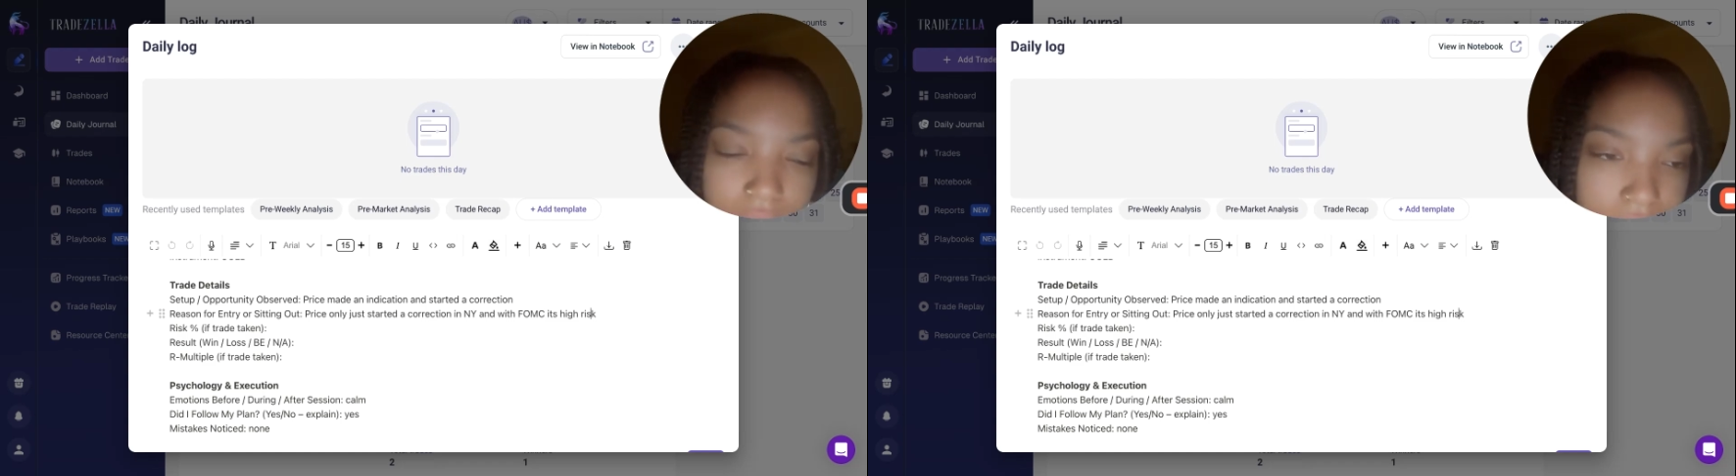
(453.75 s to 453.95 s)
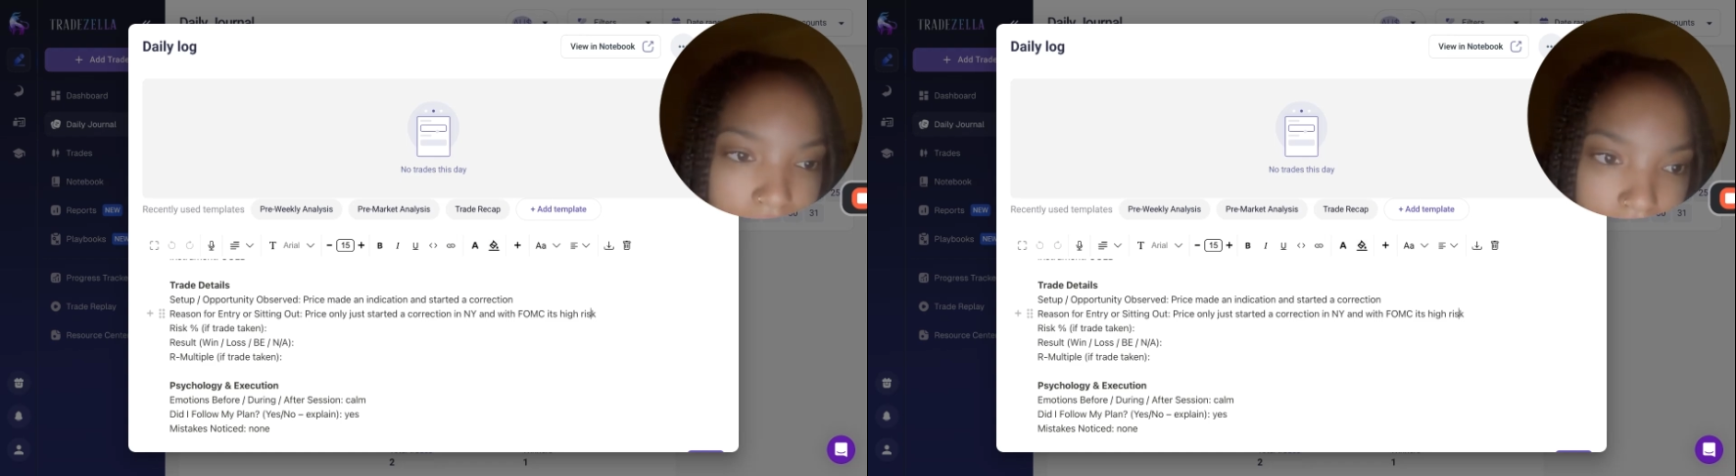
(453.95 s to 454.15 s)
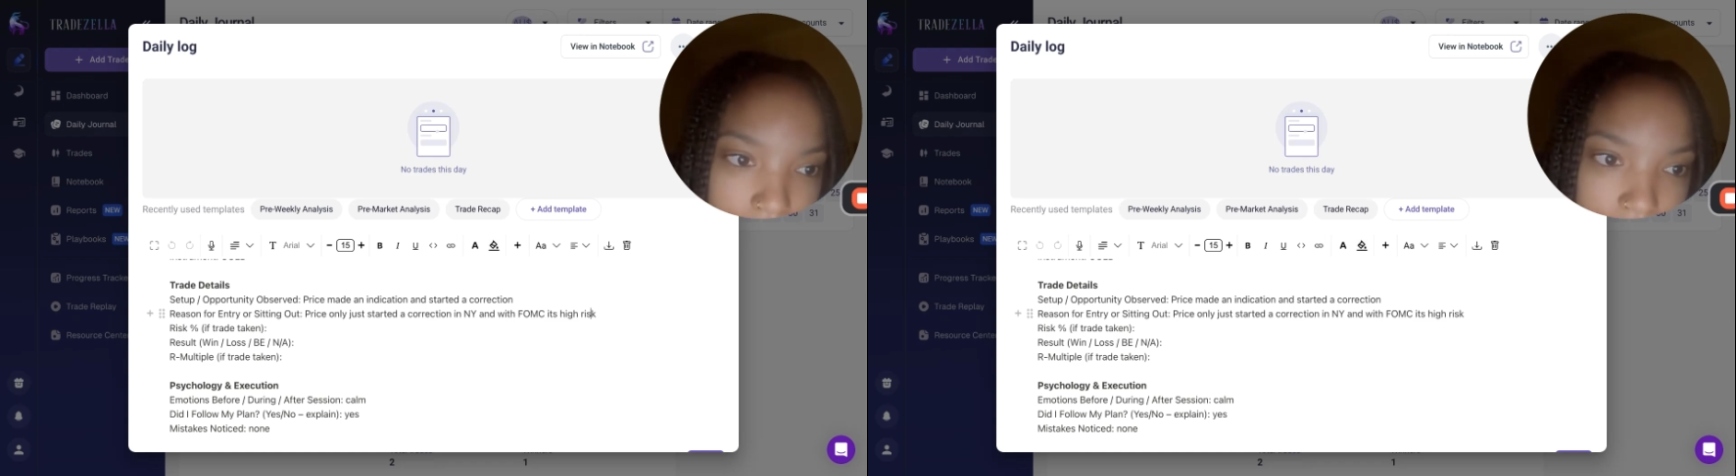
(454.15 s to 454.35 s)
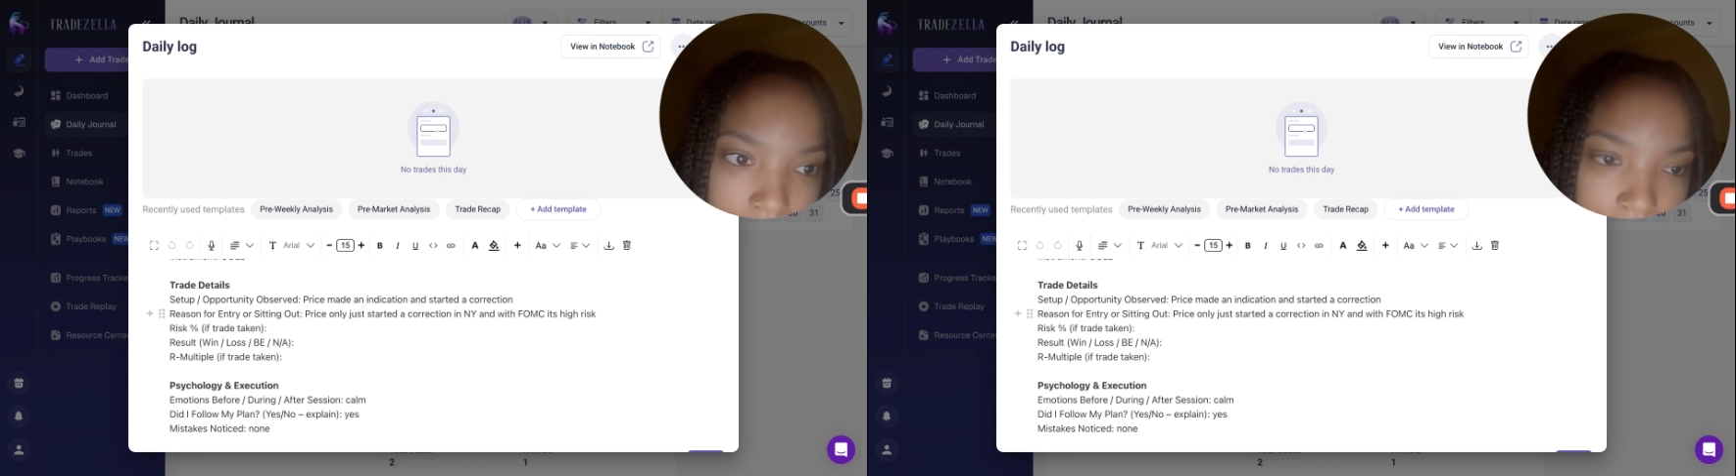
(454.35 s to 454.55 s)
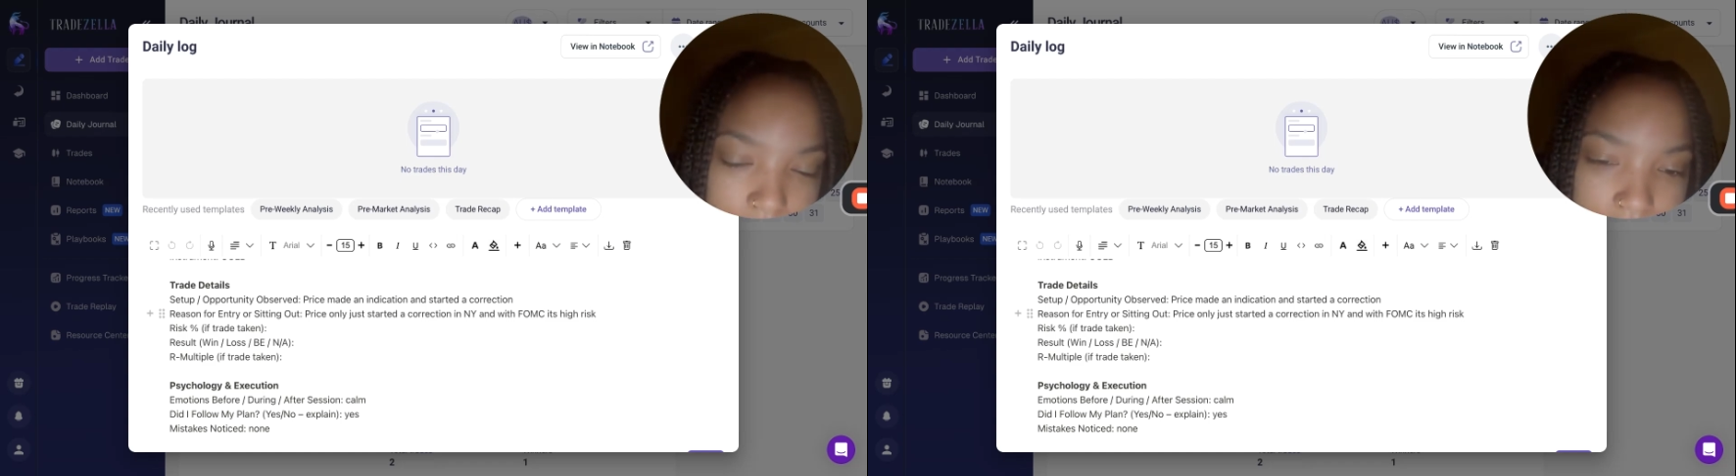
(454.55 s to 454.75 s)
in London
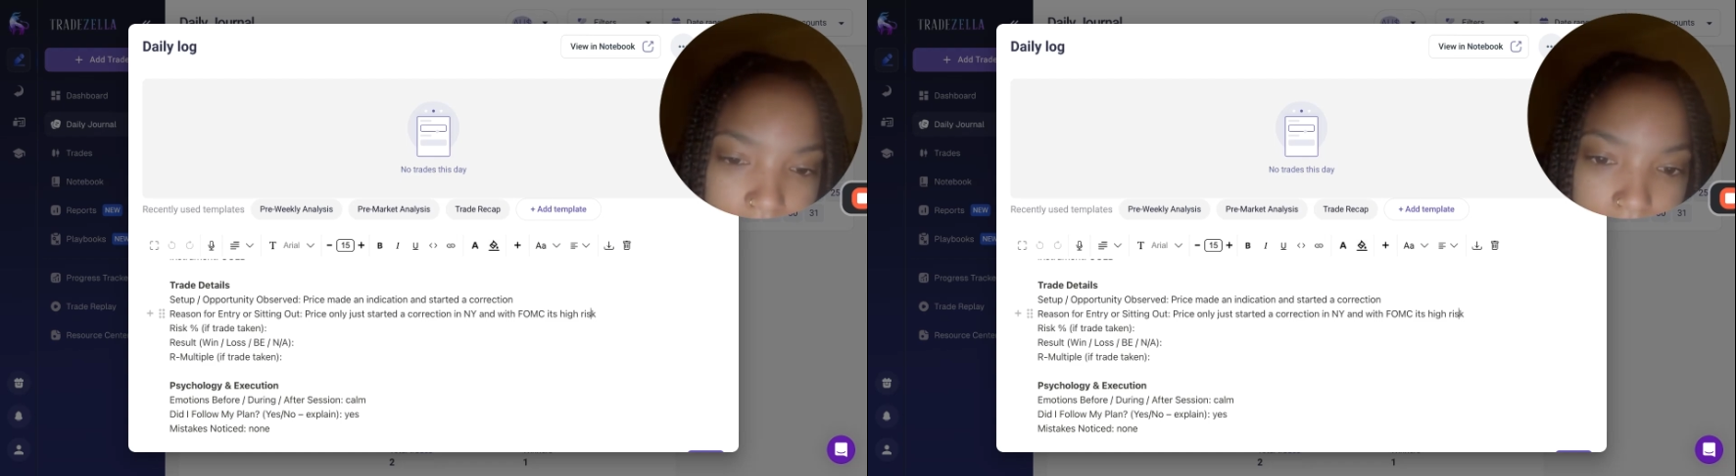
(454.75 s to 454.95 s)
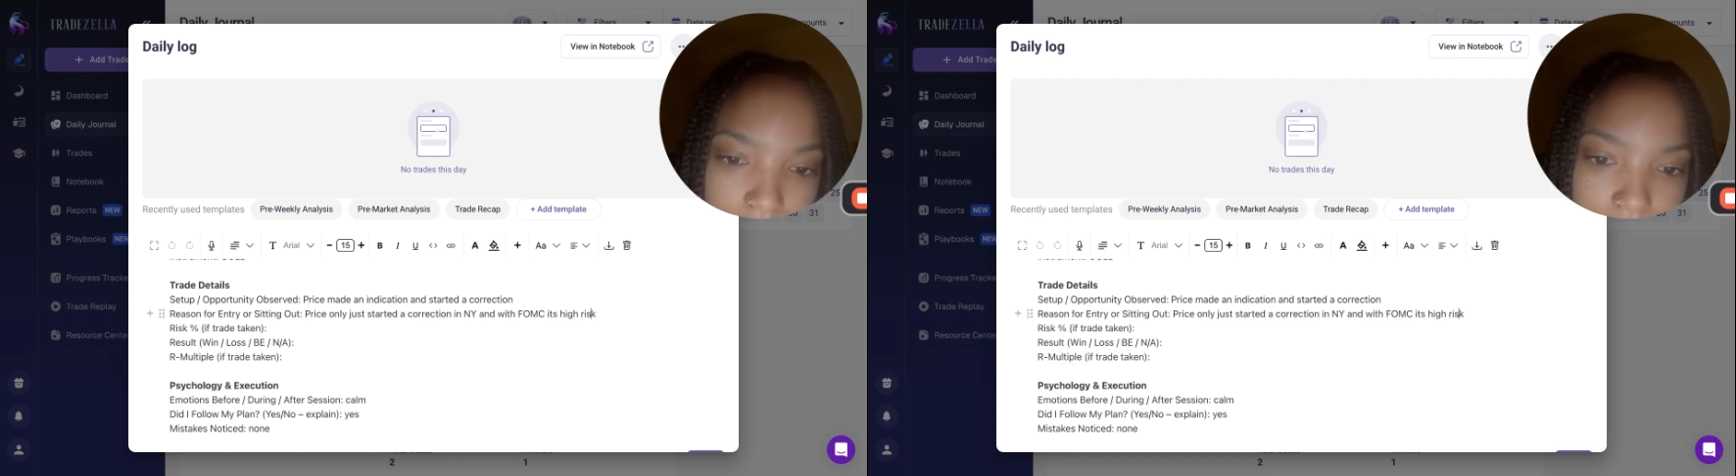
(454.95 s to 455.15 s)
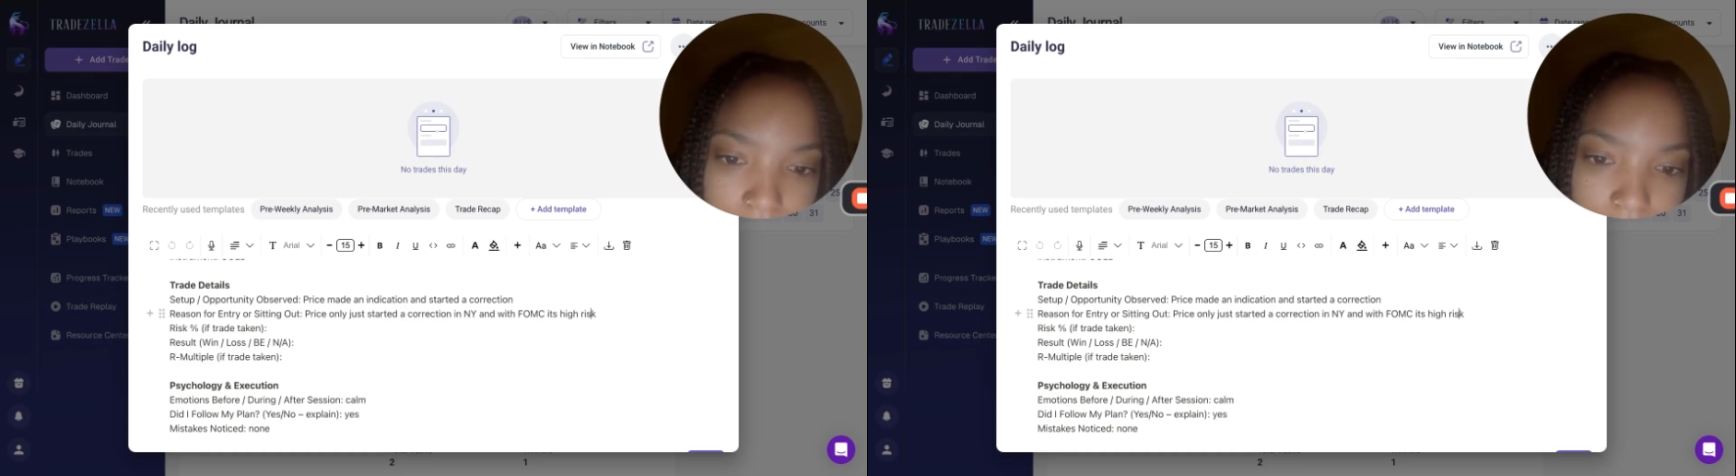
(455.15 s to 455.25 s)
session